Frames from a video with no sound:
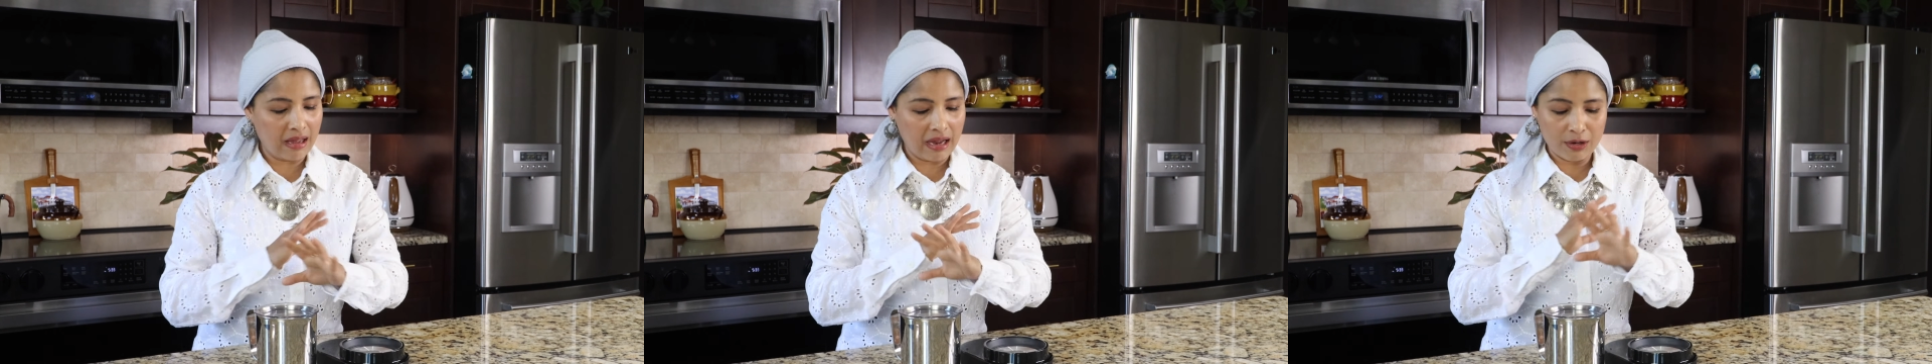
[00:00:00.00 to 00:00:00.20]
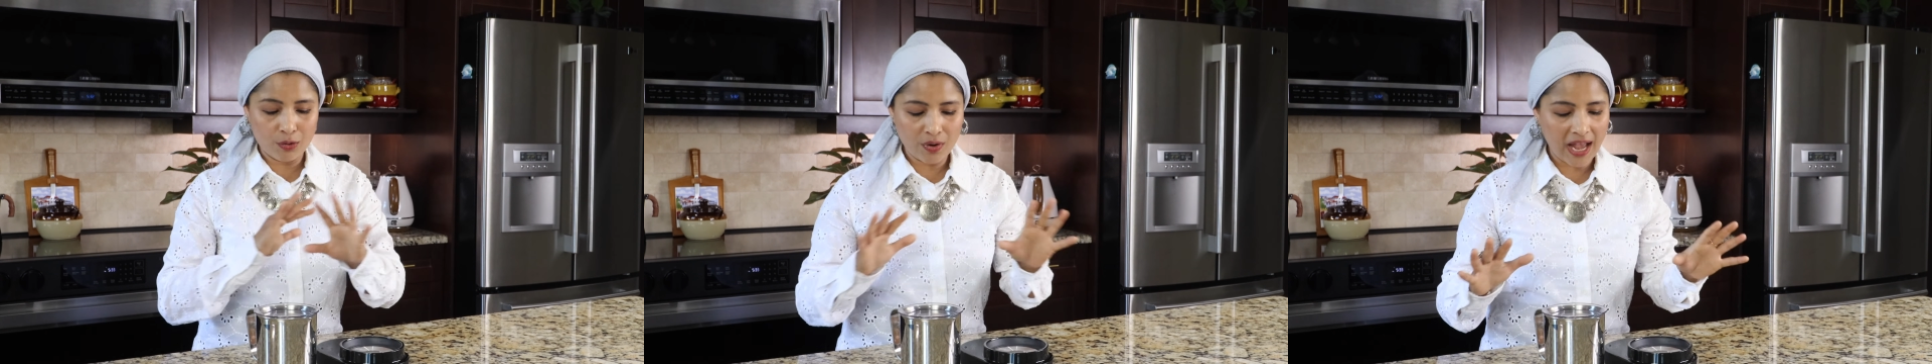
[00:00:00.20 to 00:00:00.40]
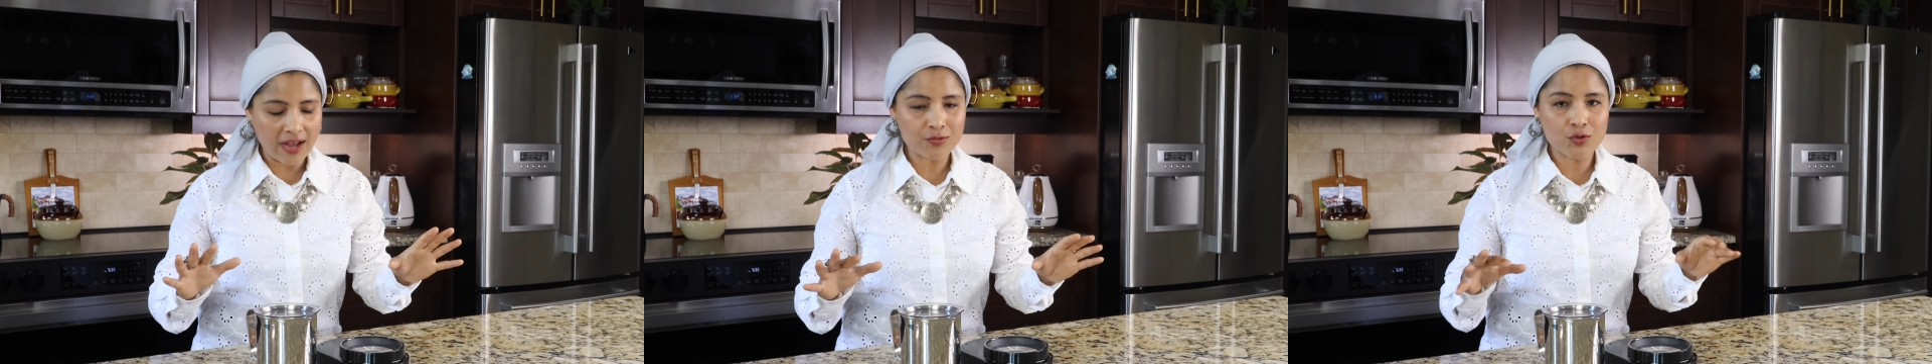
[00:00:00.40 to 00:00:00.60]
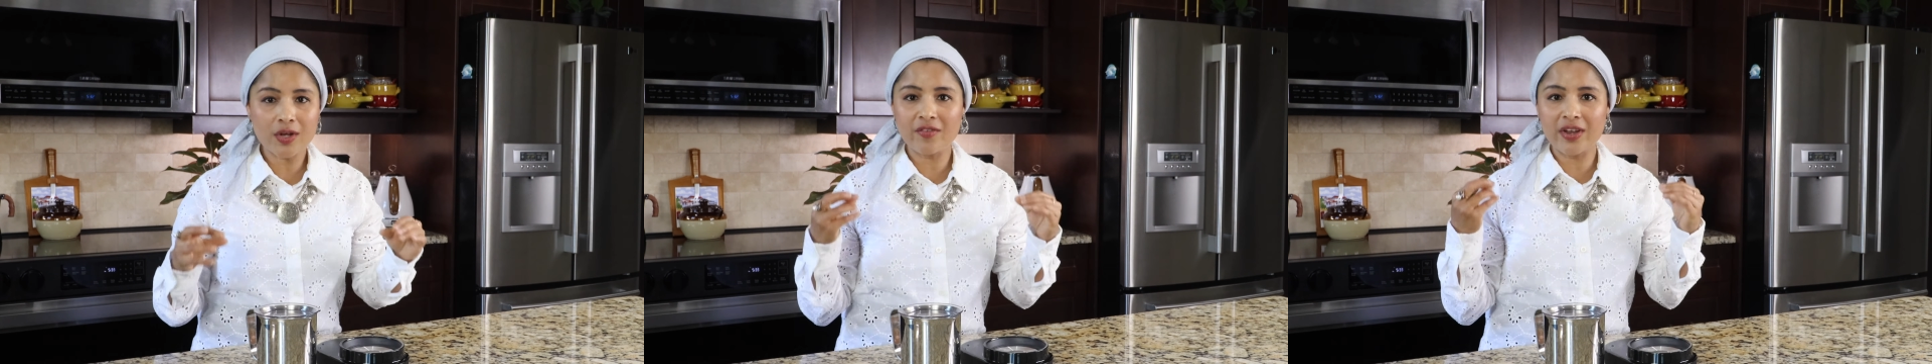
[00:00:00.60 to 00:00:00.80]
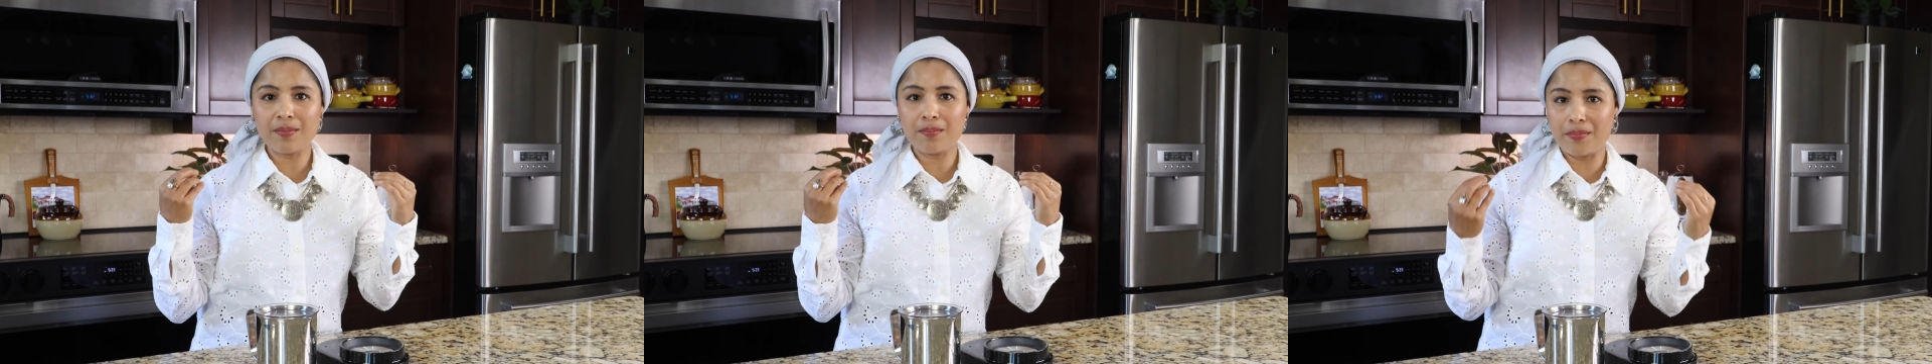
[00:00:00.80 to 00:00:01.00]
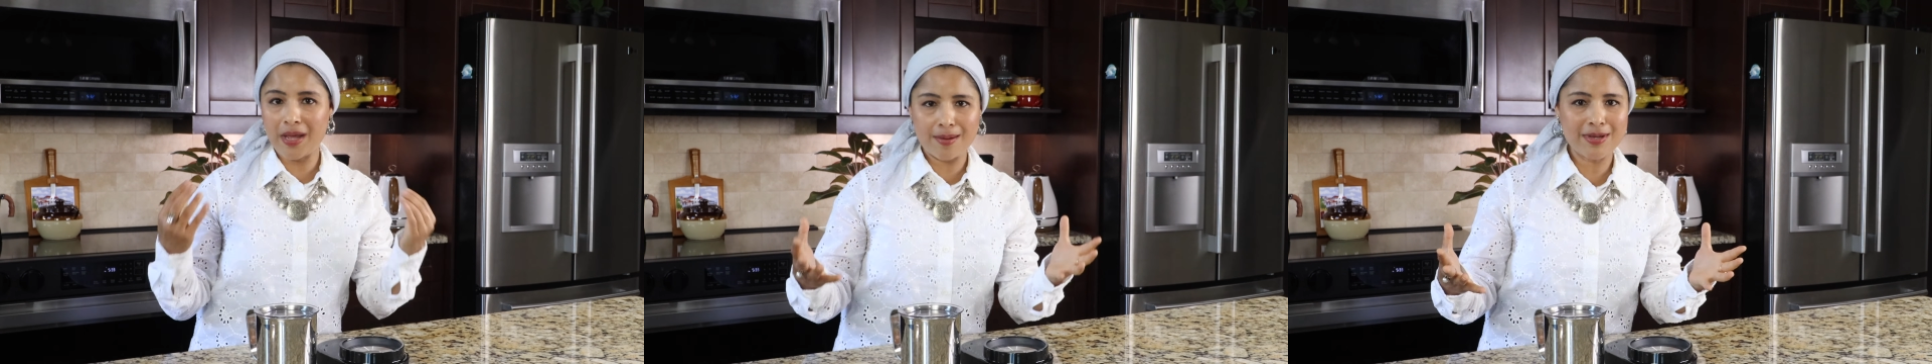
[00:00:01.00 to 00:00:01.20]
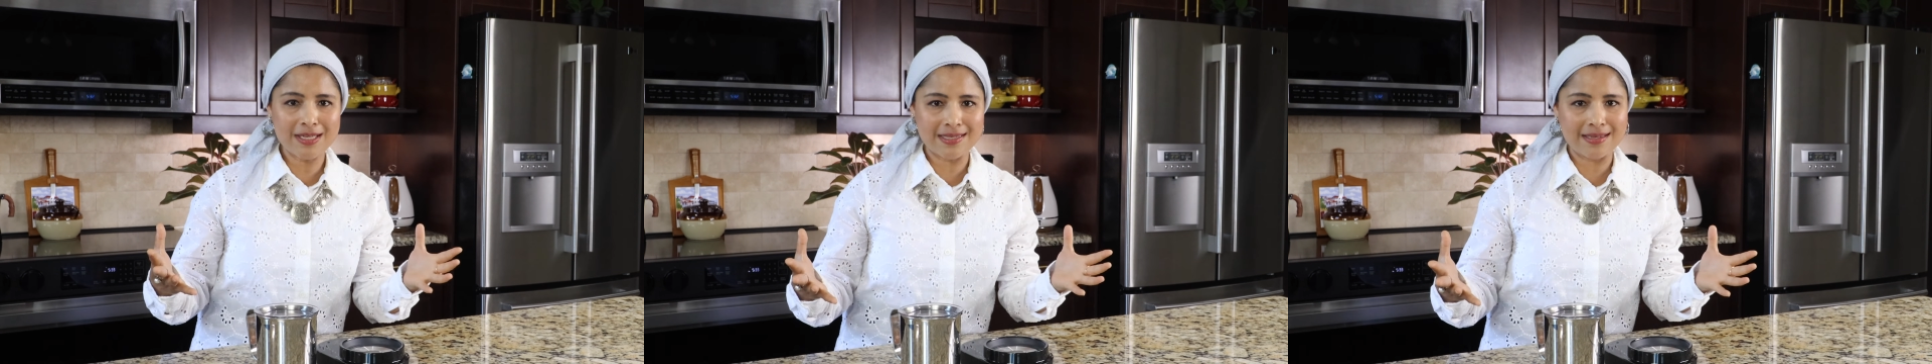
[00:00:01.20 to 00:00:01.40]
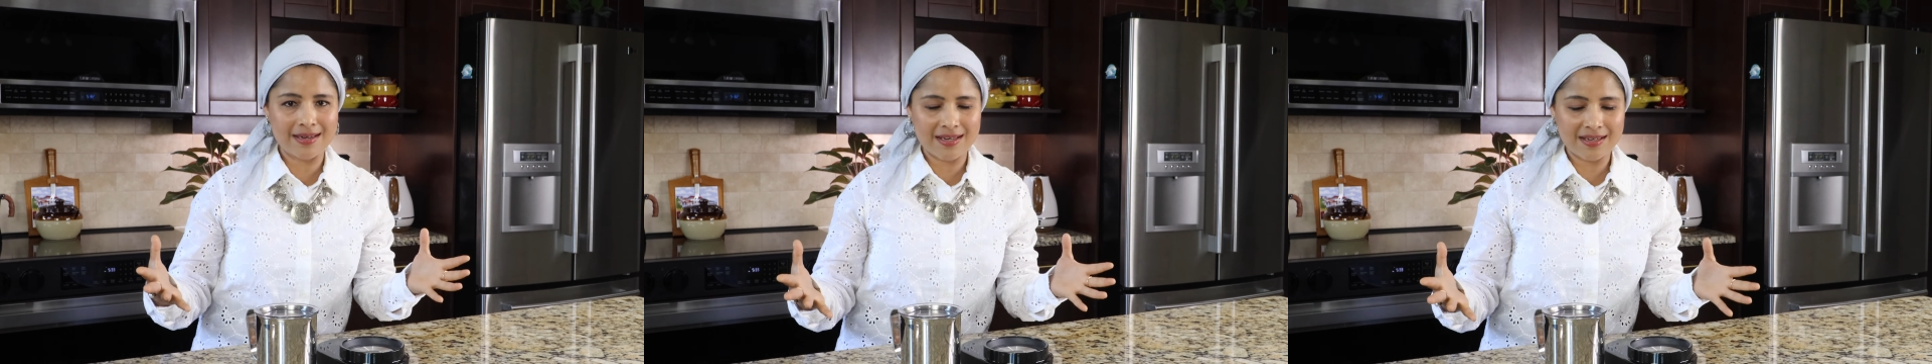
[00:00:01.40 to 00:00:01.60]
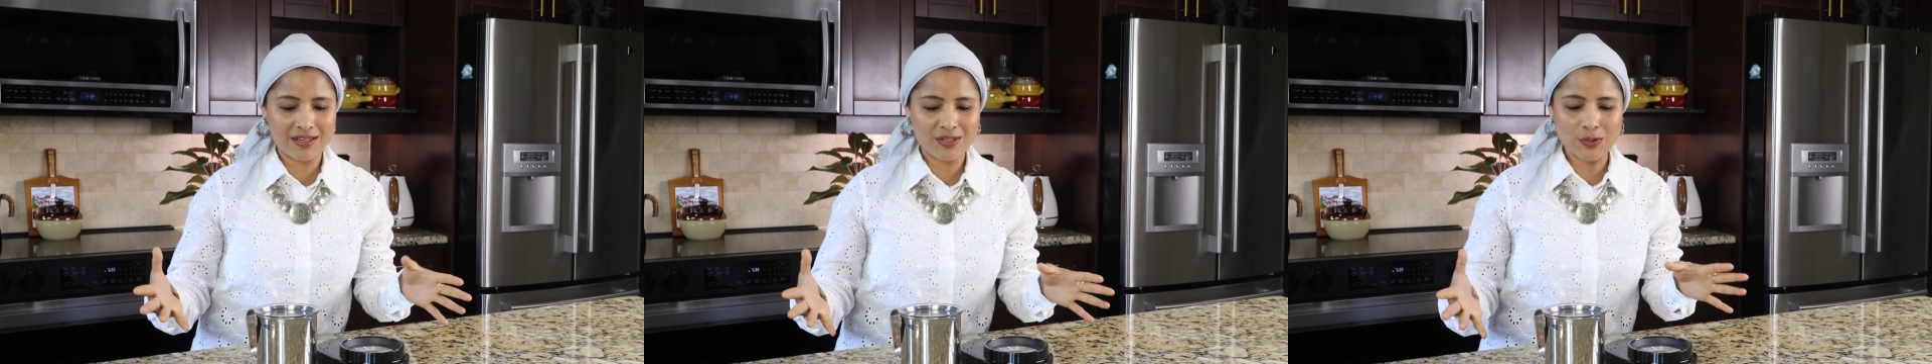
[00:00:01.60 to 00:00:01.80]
I don't have to even babysit it.